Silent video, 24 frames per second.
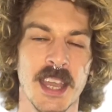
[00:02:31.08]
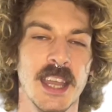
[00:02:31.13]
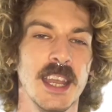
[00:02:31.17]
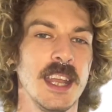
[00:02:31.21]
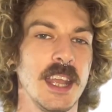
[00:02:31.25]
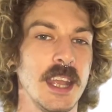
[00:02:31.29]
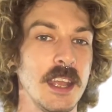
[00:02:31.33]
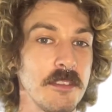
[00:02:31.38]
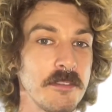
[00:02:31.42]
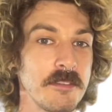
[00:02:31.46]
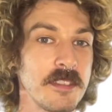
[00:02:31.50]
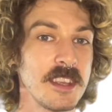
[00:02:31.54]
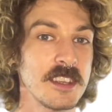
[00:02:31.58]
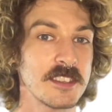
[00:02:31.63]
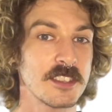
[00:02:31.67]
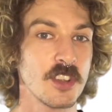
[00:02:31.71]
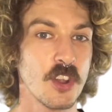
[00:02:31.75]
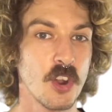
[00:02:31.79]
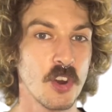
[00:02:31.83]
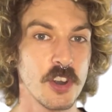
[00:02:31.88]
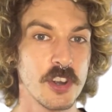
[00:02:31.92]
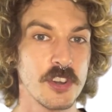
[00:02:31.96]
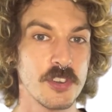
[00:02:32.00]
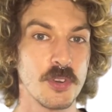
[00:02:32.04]
If this
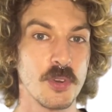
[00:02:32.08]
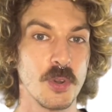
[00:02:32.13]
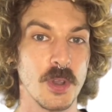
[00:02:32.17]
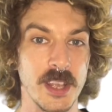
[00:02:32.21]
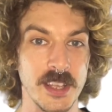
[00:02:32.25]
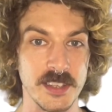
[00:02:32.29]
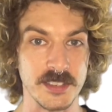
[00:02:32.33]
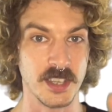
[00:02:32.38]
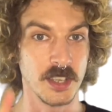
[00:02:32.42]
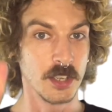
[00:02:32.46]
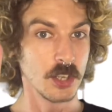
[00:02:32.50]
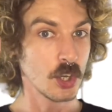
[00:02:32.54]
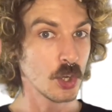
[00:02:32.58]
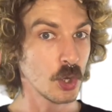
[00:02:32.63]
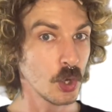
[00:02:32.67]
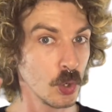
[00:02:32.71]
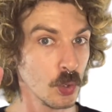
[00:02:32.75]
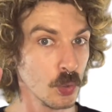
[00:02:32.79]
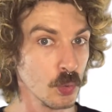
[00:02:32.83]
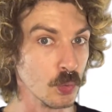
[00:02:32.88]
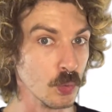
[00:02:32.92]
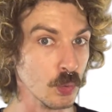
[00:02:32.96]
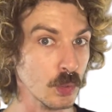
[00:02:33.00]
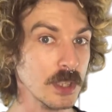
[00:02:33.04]
corridor is
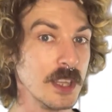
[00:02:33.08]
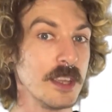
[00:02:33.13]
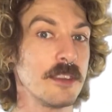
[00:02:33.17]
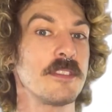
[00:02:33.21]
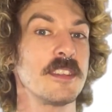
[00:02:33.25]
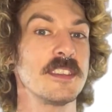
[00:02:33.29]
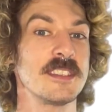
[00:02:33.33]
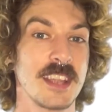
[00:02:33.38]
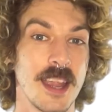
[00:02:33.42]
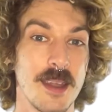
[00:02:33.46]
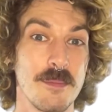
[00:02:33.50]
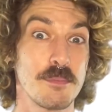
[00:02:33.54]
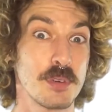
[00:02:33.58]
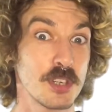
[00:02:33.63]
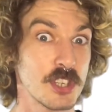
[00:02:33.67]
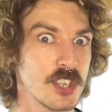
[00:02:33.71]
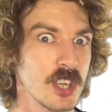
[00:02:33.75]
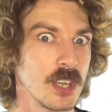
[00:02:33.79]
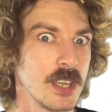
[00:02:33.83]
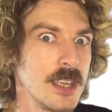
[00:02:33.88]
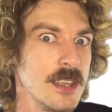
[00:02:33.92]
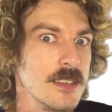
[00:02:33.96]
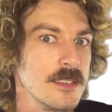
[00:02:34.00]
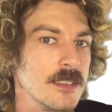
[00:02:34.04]
cool, if the
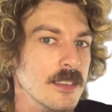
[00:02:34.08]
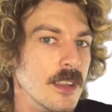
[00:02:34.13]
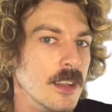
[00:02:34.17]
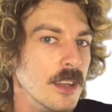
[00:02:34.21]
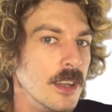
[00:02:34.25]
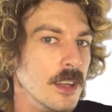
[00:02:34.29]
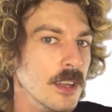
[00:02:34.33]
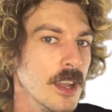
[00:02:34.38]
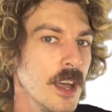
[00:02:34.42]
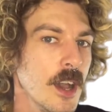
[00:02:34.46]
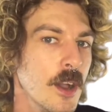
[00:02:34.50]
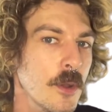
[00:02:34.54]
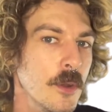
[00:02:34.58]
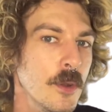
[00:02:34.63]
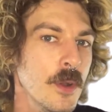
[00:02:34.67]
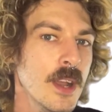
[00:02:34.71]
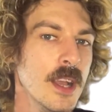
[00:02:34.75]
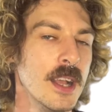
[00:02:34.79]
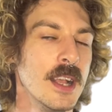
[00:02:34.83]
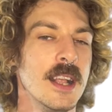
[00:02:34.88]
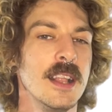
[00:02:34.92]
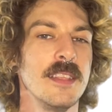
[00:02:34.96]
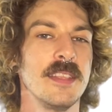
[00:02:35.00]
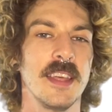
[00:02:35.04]
temperature is low,
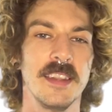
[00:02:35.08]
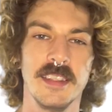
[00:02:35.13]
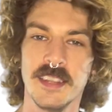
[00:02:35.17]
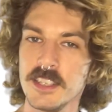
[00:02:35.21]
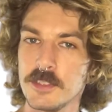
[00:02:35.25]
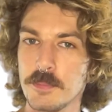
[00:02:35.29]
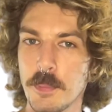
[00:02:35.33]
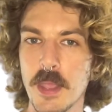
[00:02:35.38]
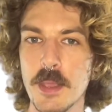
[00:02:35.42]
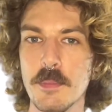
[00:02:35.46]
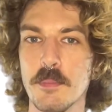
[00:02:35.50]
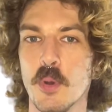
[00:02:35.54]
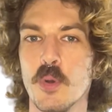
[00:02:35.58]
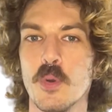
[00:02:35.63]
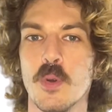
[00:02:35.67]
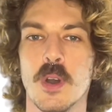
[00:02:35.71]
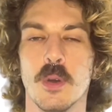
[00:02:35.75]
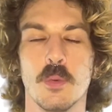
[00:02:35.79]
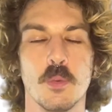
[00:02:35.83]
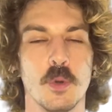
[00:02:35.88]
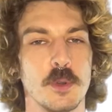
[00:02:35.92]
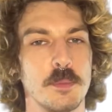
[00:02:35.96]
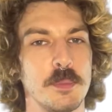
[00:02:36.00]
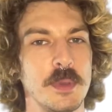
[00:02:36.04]
then these people
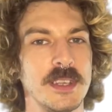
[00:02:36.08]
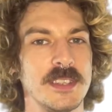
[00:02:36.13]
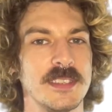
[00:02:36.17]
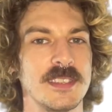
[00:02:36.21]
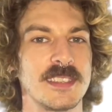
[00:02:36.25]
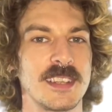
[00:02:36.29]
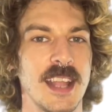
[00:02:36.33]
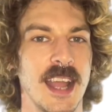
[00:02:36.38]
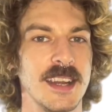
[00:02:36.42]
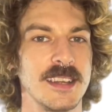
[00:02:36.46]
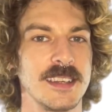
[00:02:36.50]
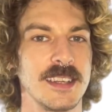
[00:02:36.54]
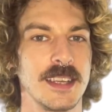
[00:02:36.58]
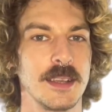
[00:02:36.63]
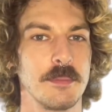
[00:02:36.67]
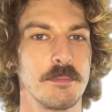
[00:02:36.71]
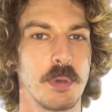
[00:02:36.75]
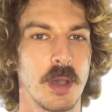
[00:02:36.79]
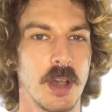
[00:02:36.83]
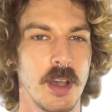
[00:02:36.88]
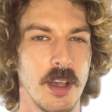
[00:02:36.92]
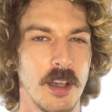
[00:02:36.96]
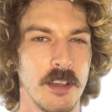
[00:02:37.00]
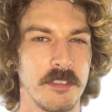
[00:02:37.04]
would be standing
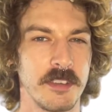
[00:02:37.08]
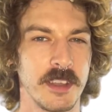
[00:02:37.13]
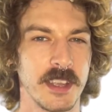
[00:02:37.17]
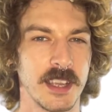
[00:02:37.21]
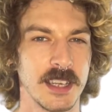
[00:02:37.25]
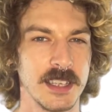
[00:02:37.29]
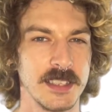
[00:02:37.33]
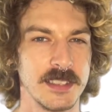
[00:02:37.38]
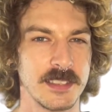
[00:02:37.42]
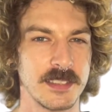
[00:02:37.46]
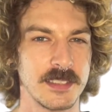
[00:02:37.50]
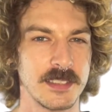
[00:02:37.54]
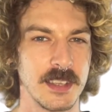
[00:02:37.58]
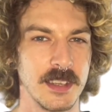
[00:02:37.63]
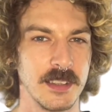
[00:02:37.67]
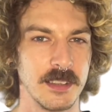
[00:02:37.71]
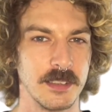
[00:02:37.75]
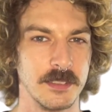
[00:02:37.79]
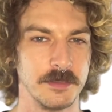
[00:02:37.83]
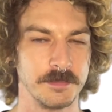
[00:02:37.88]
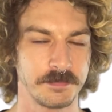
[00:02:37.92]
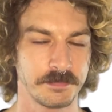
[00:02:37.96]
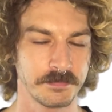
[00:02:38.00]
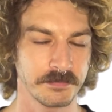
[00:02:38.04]
perfectly still.